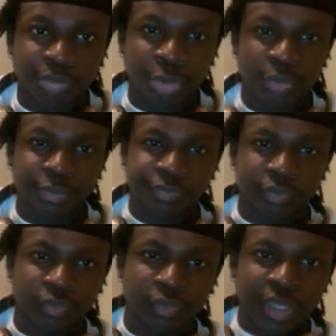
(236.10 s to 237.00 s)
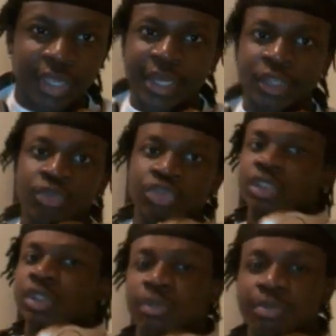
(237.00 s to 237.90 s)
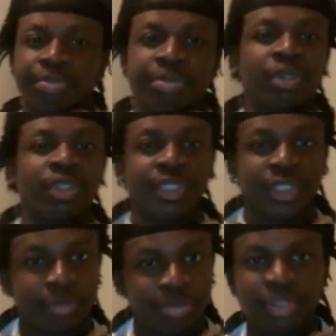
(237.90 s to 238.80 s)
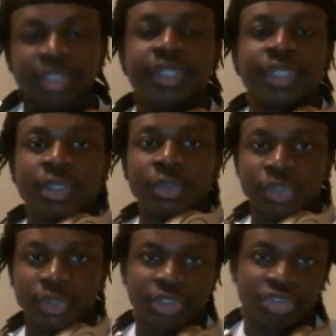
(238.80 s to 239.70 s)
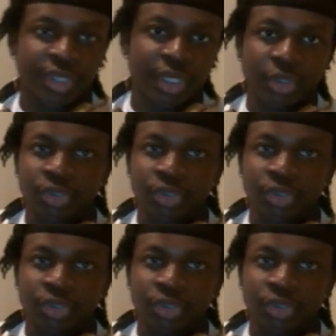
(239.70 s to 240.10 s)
boom. And now you just pulling it closer each day, or